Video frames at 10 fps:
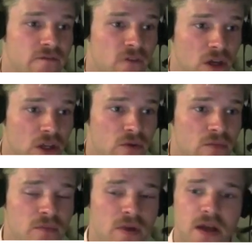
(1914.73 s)

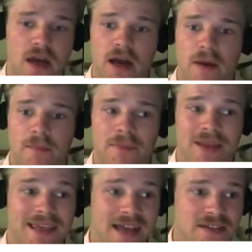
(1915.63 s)
volume
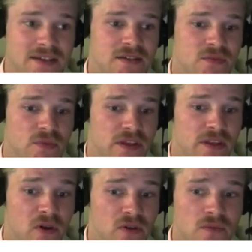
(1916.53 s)
gases within the
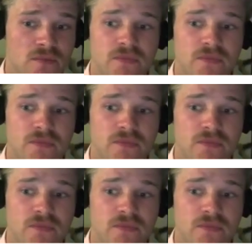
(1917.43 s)
model.